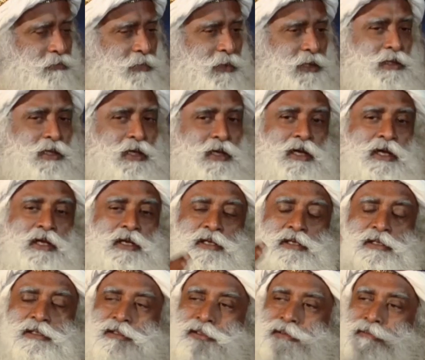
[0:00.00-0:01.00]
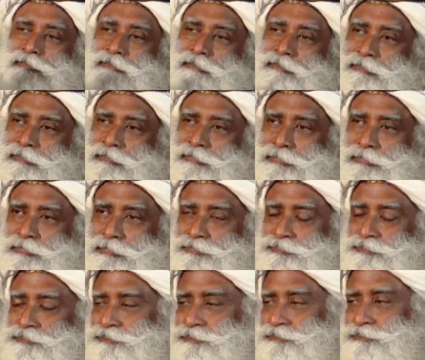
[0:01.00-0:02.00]
in the Indian
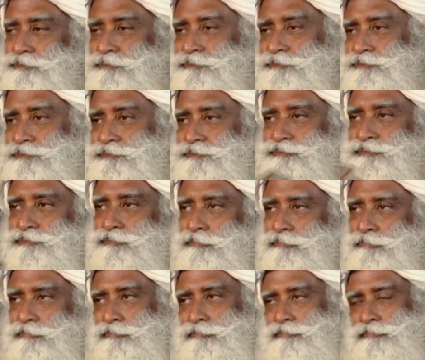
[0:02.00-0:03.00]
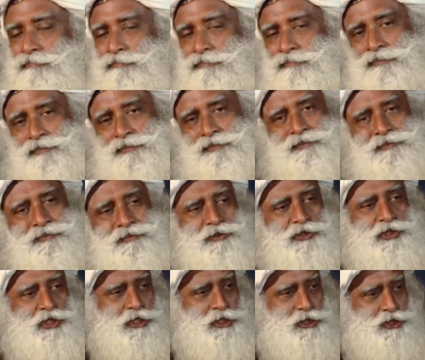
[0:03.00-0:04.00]
hmm,
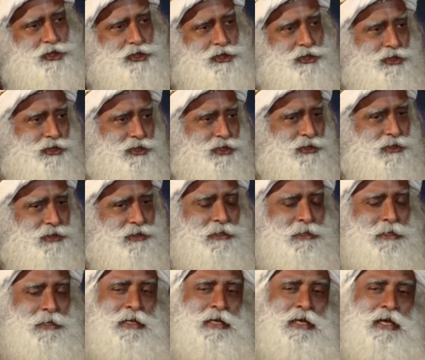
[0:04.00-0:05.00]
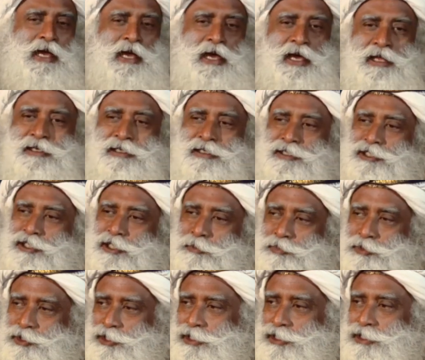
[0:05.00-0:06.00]
traditions and in
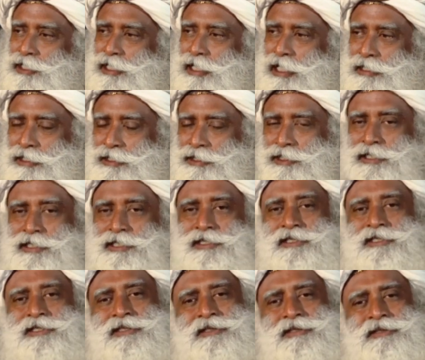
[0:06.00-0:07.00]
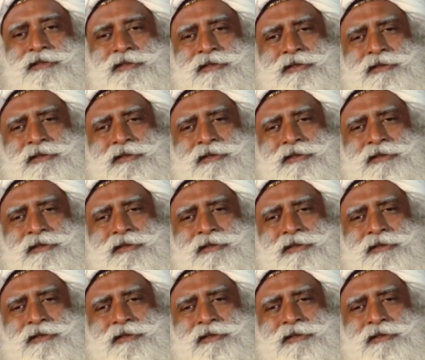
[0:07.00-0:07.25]
scriptures and other things.